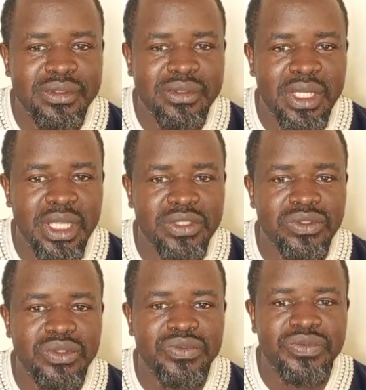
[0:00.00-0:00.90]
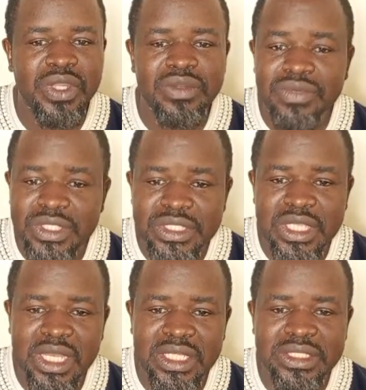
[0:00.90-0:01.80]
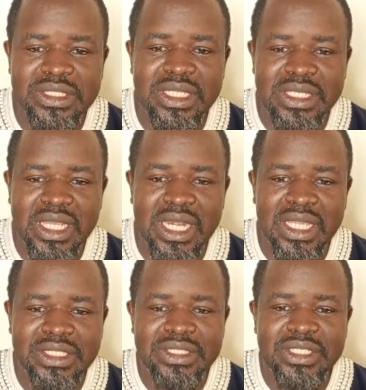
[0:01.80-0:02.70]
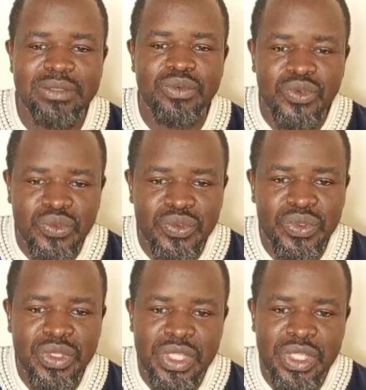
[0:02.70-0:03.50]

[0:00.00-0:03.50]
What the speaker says: Right. So if you have any challenge, let the class rep know.